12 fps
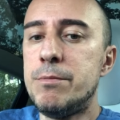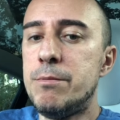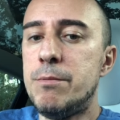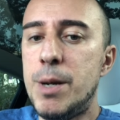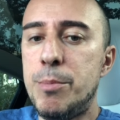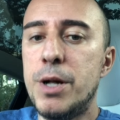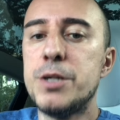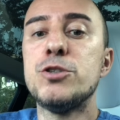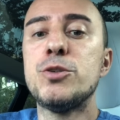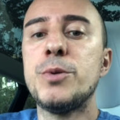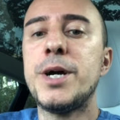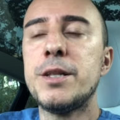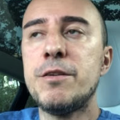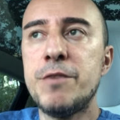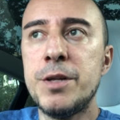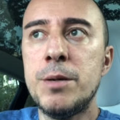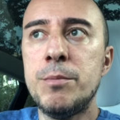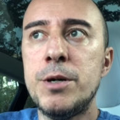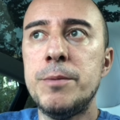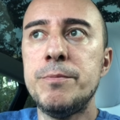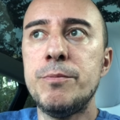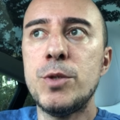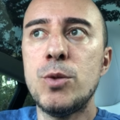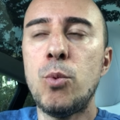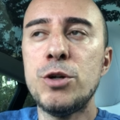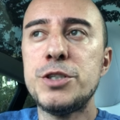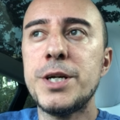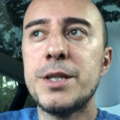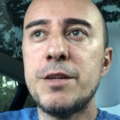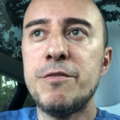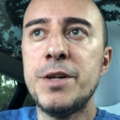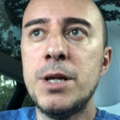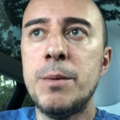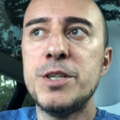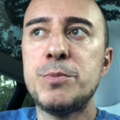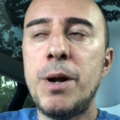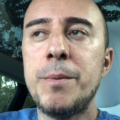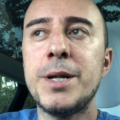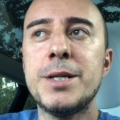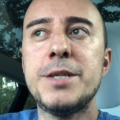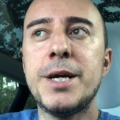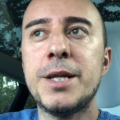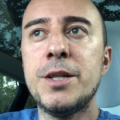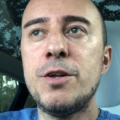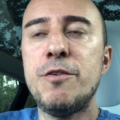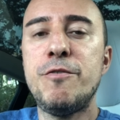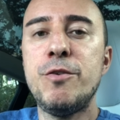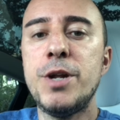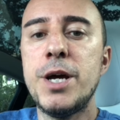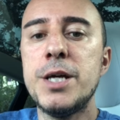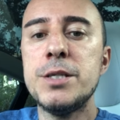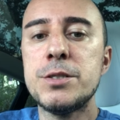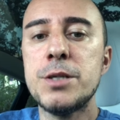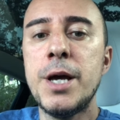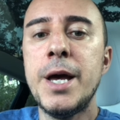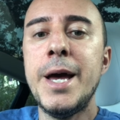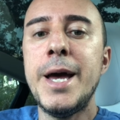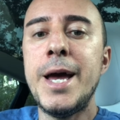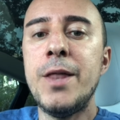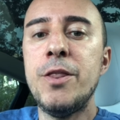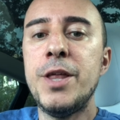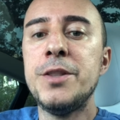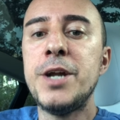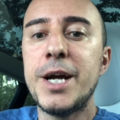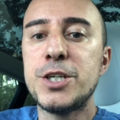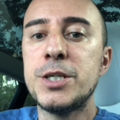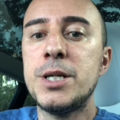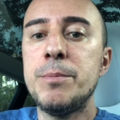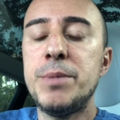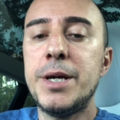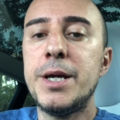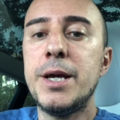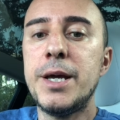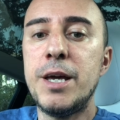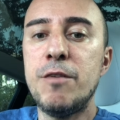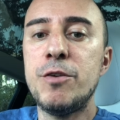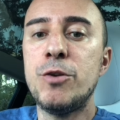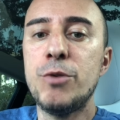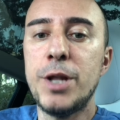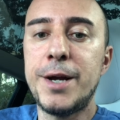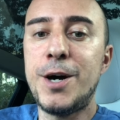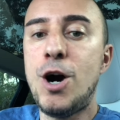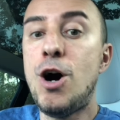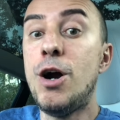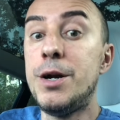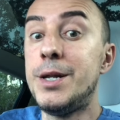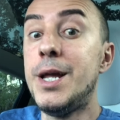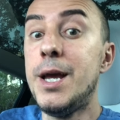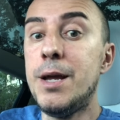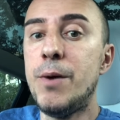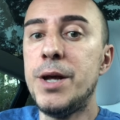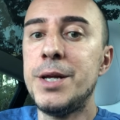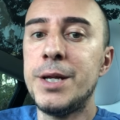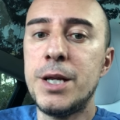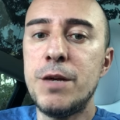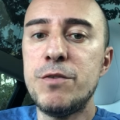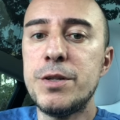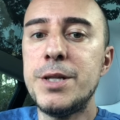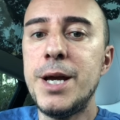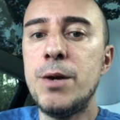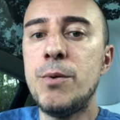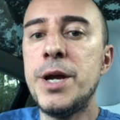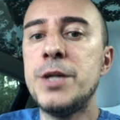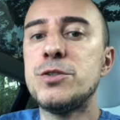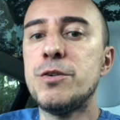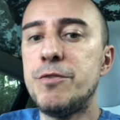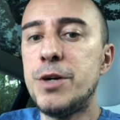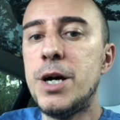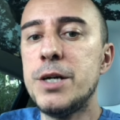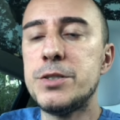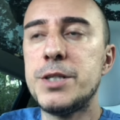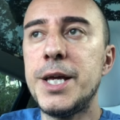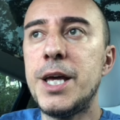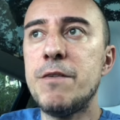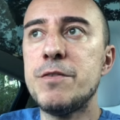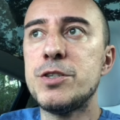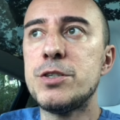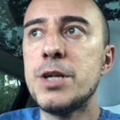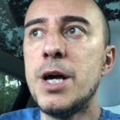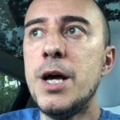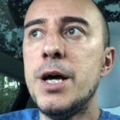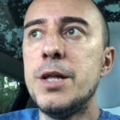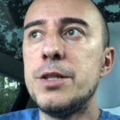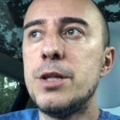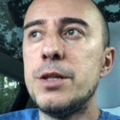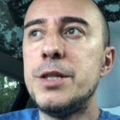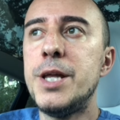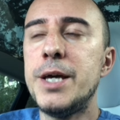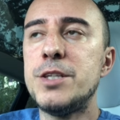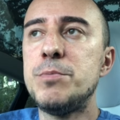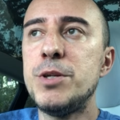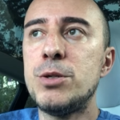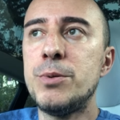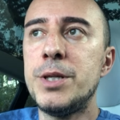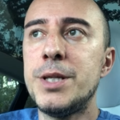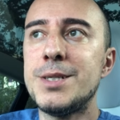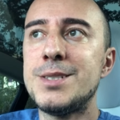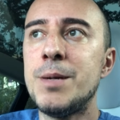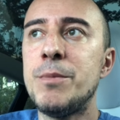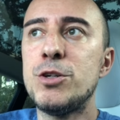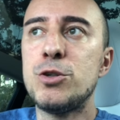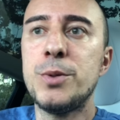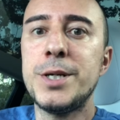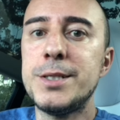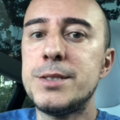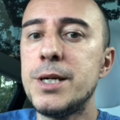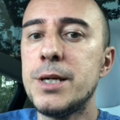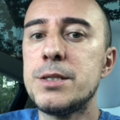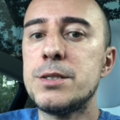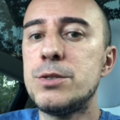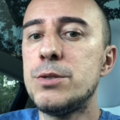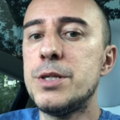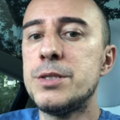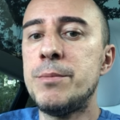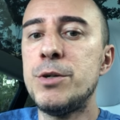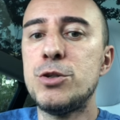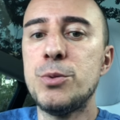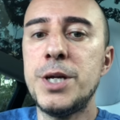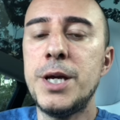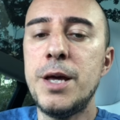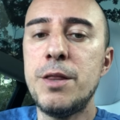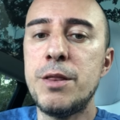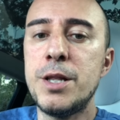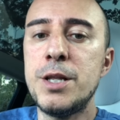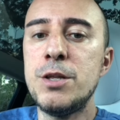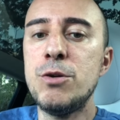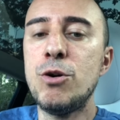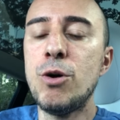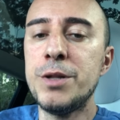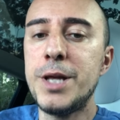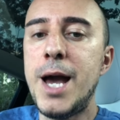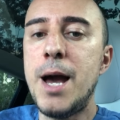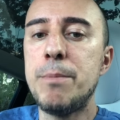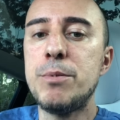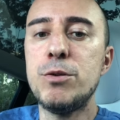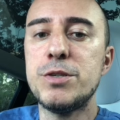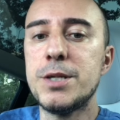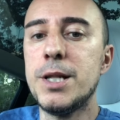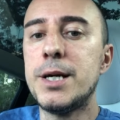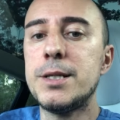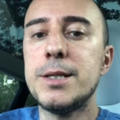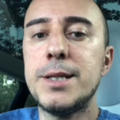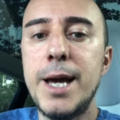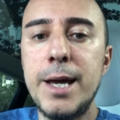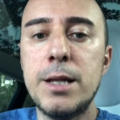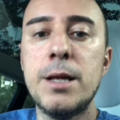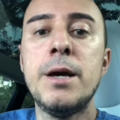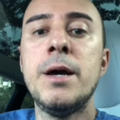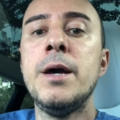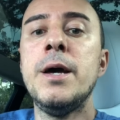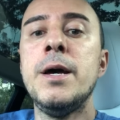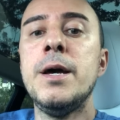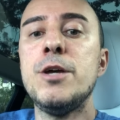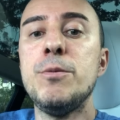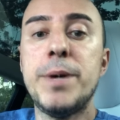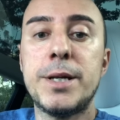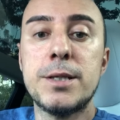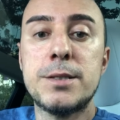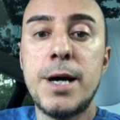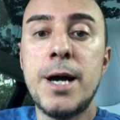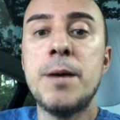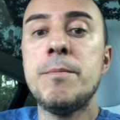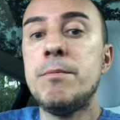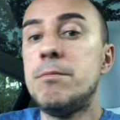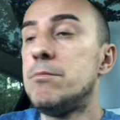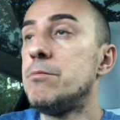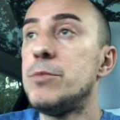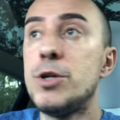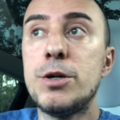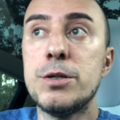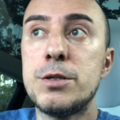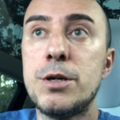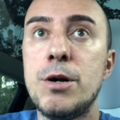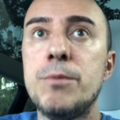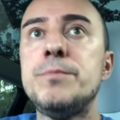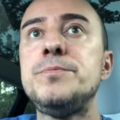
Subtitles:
My apologies. So we got the VIN number. Once you get the VIN number, it's probably going to take another few days. And then they're actually going to be giving you like a hard date, right? They're going to give you a date range. So for us, they give us the dates between December 26th to December 28th. And then you go on the app, you select a date, you pick the time, you're good to go.